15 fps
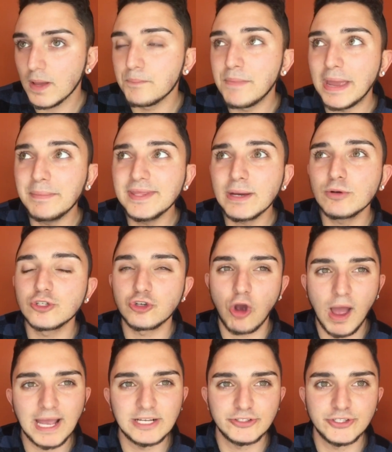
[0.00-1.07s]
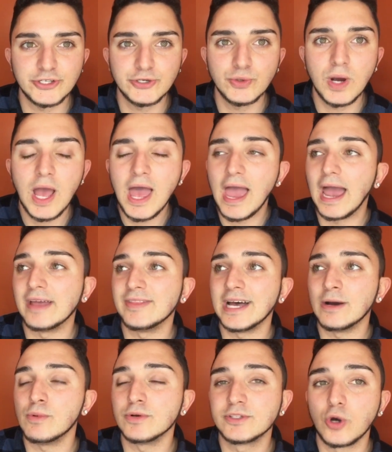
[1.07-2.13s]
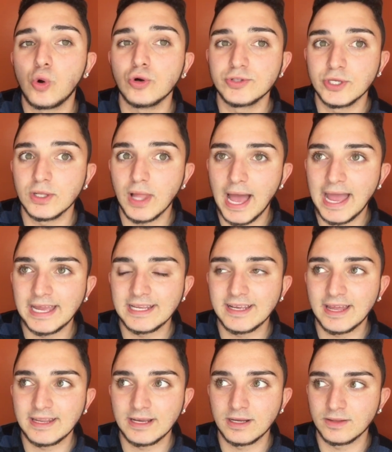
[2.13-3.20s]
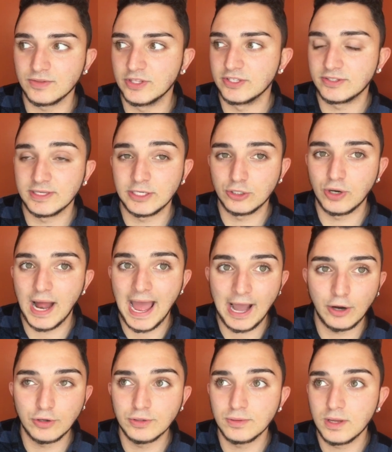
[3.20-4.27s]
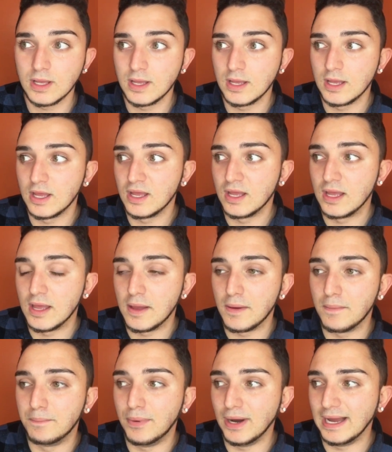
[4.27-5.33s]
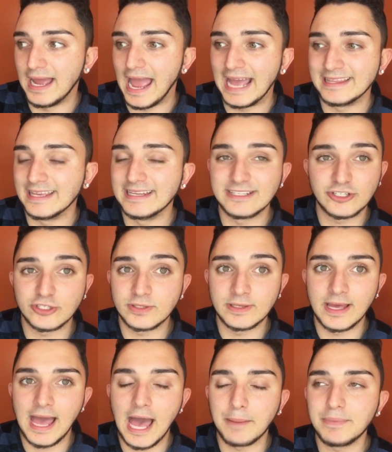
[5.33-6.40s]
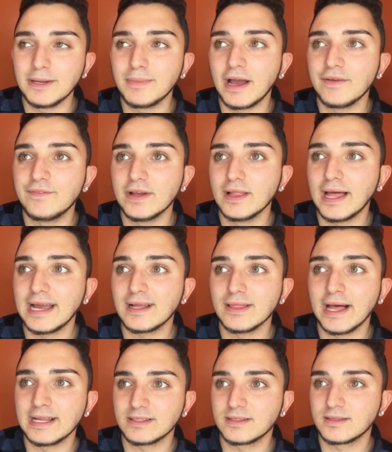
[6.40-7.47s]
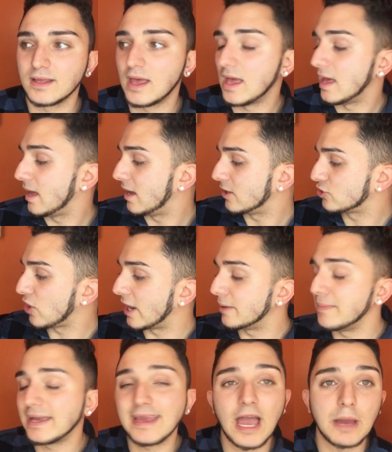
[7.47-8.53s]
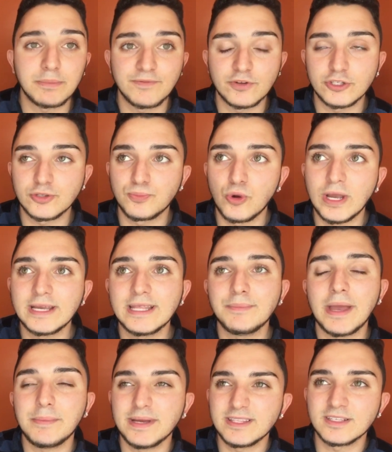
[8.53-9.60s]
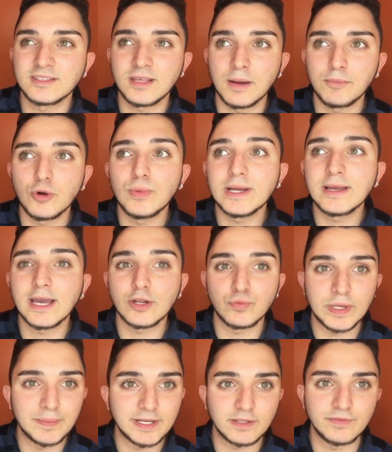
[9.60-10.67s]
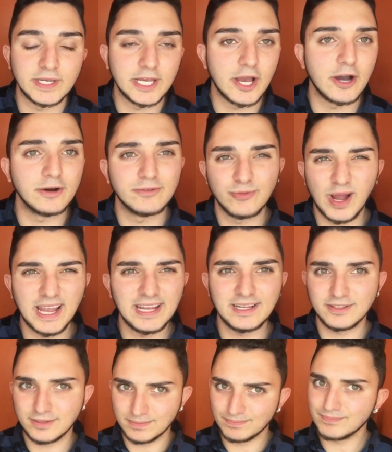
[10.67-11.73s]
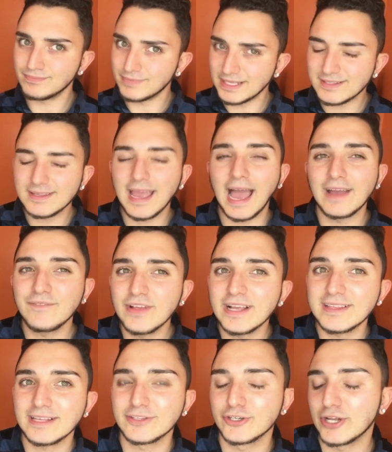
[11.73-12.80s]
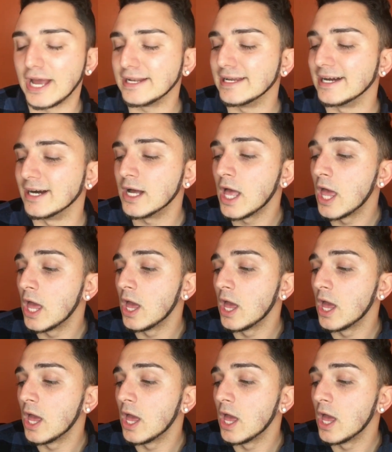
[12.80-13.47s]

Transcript: Maybe they were trying to, and that was the whole delay in getting the single out but and then it just didn't happen. But I feel like let's try to make it happen for the spring, and then maybe in the summer we can get a remix video, right? Let's see. I feel like that's a good idea.